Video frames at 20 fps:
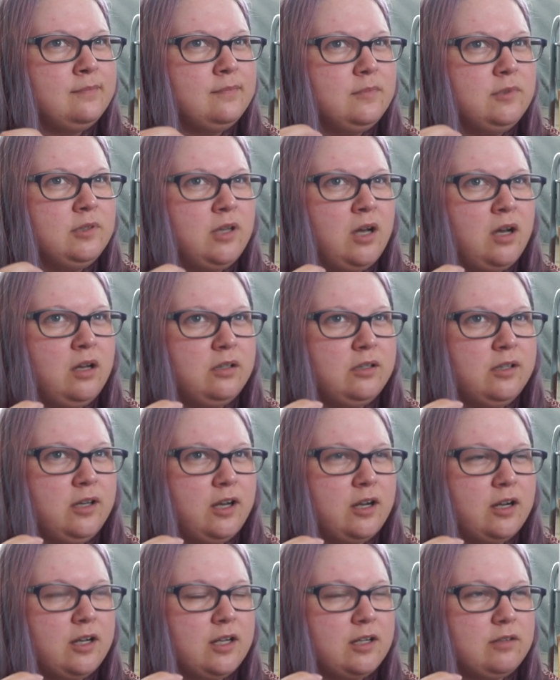
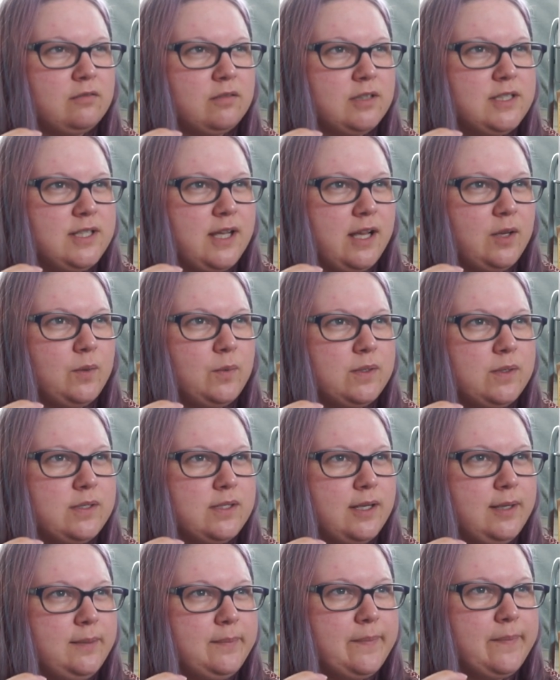nutcracker retelling
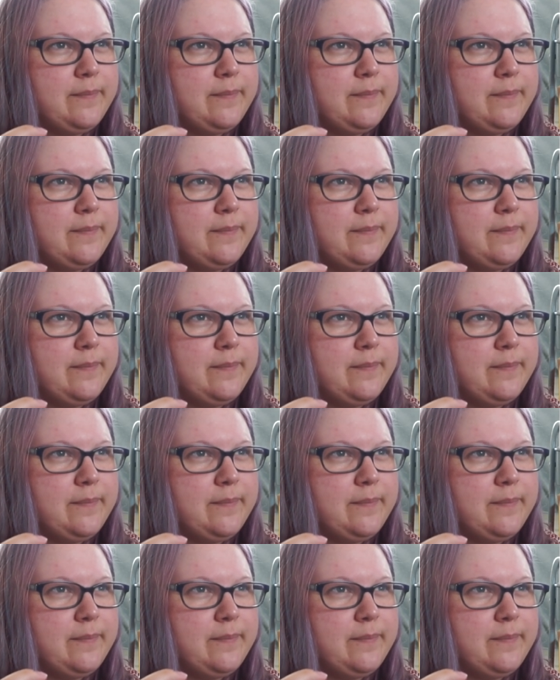wasn't it